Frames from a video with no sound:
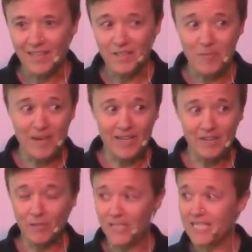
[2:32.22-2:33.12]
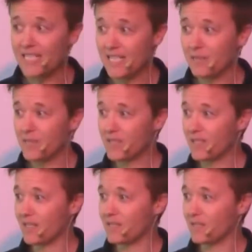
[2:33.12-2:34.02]
Is everybody in a really deep
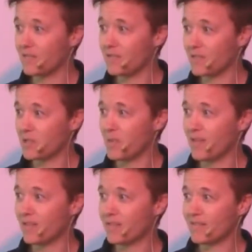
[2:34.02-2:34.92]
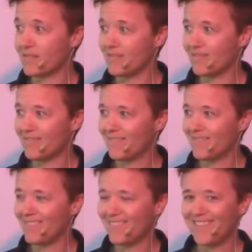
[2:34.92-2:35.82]
sense of suspense?
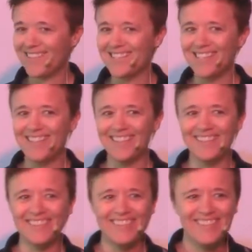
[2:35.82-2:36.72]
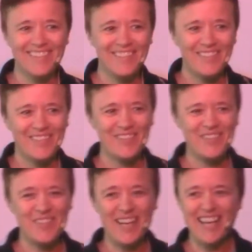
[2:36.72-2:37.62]
I can tell. You're
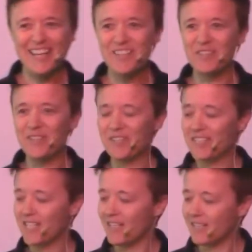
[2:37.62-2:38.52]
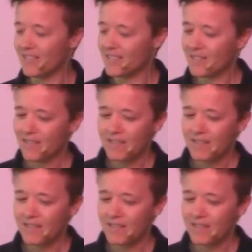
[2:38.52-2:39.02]
on your edge of your seats.